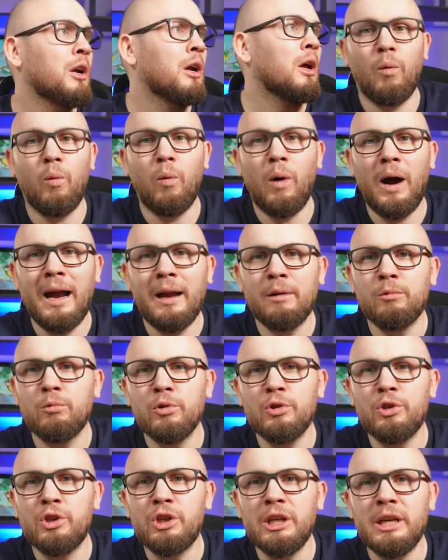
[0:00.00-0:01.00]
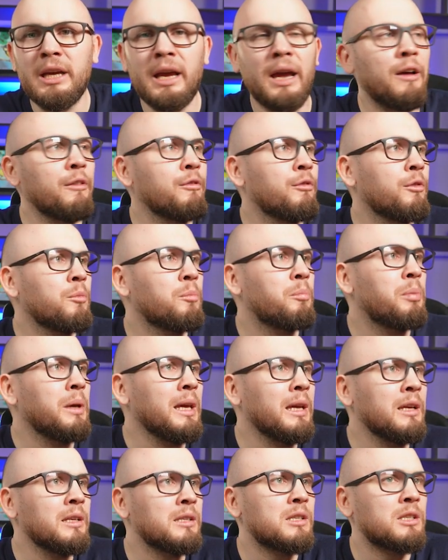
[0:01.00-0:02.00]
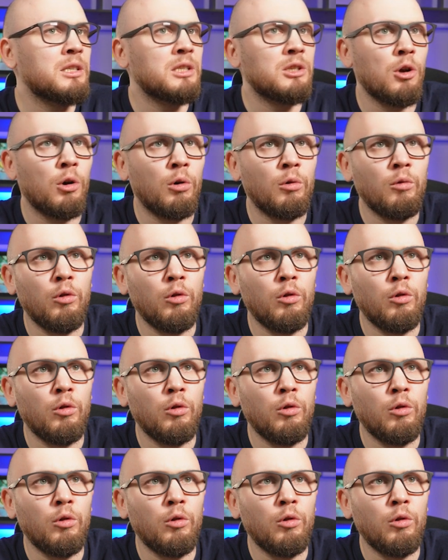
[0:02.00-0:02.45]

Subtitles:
Why would she ever be so